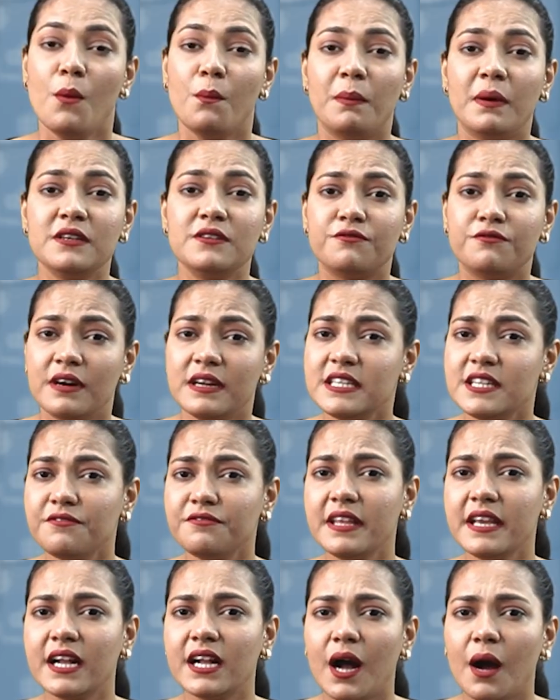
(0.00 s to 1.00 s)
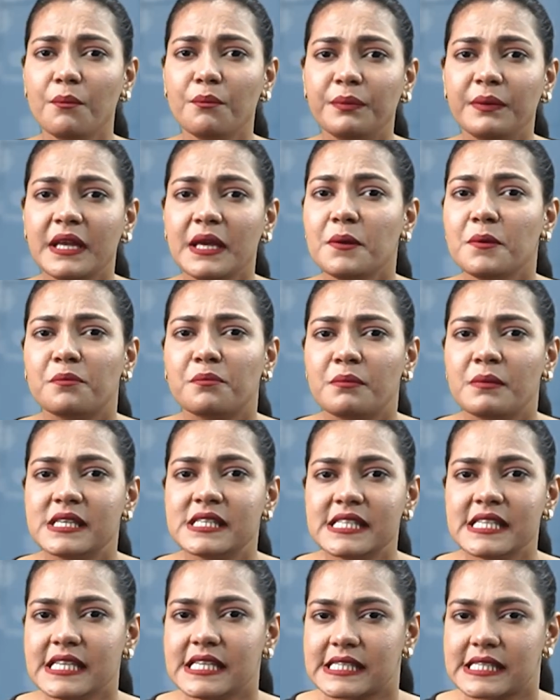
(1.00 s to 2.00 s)
But what if the company
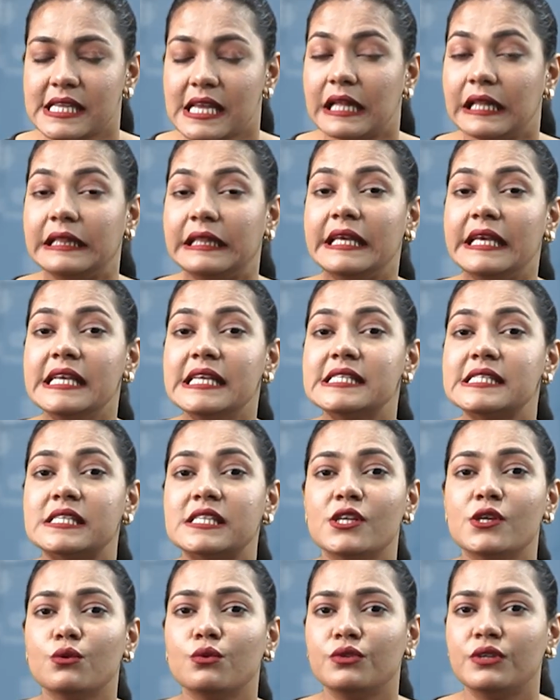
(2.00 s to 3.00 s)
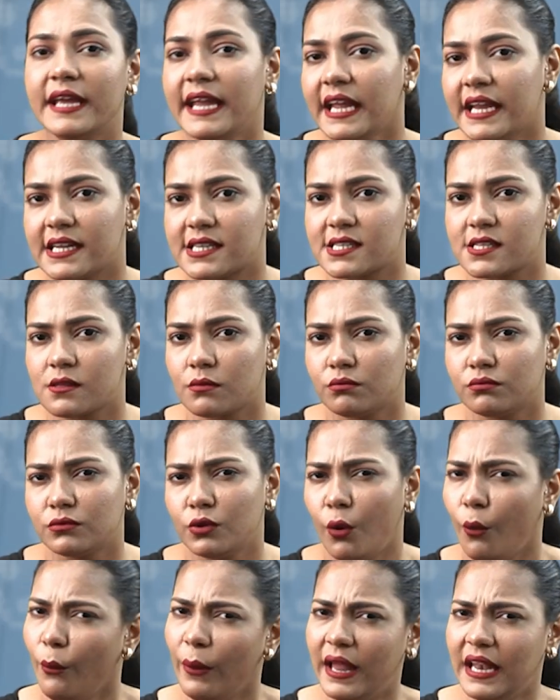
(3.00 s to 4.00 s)
misses these due dates?
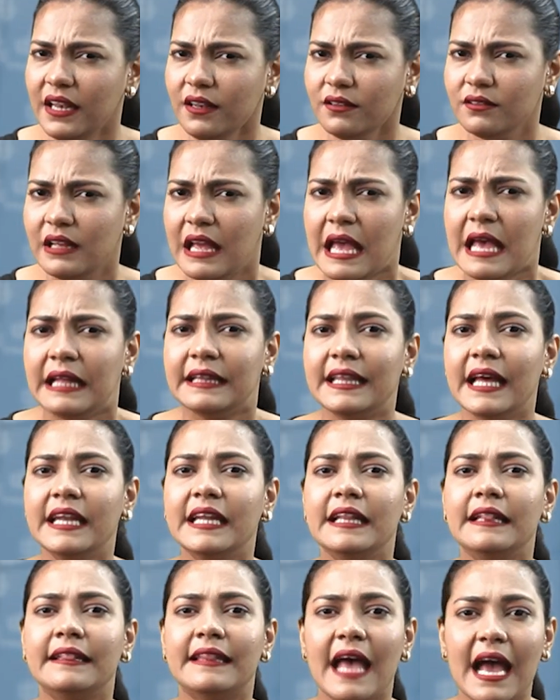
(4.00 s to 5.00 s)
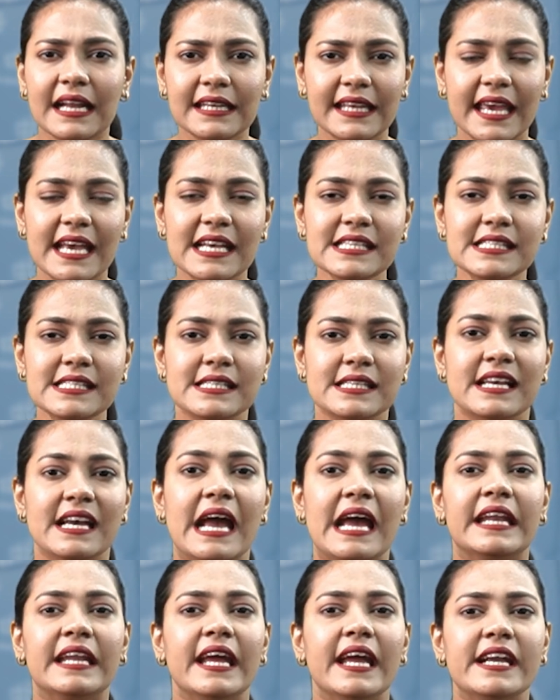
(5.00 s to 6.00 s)
Well, then in that case,
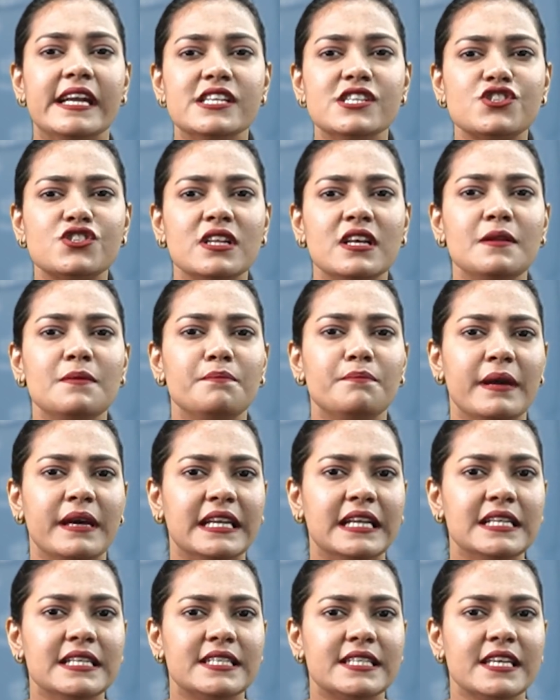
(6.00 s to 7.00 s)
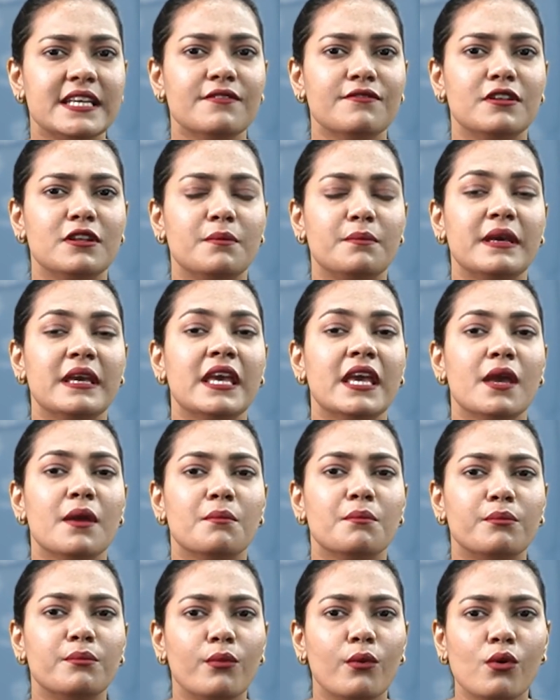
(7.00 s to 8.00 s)
an additional penalty will be
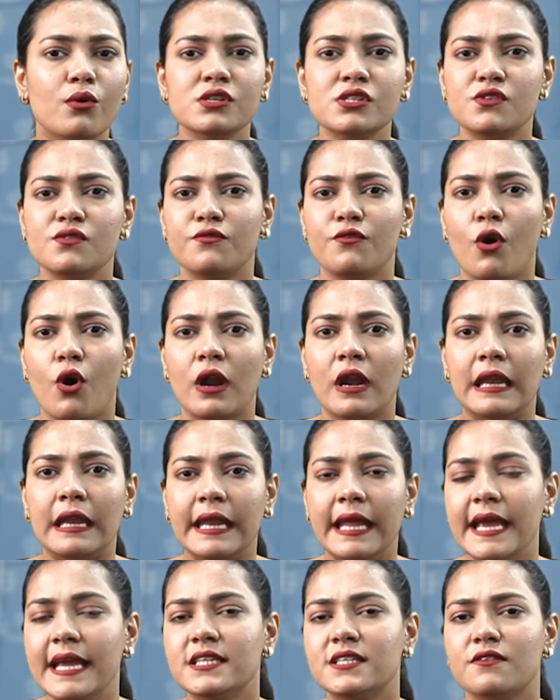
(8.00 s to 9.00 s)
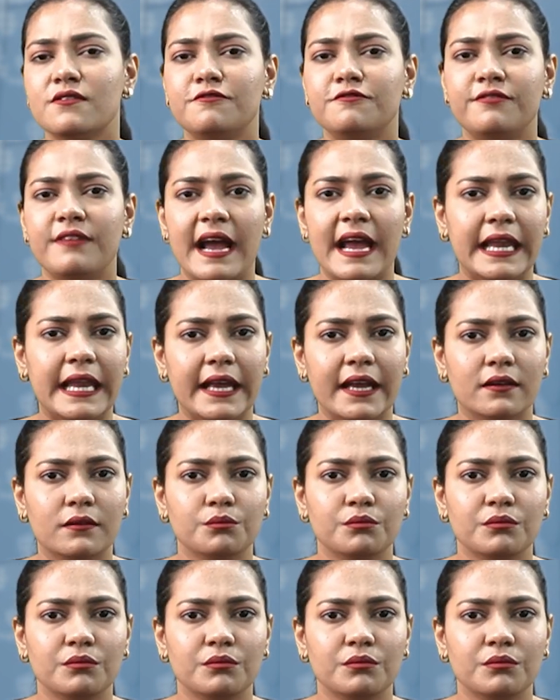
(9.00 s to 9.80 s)
imposed for late filing.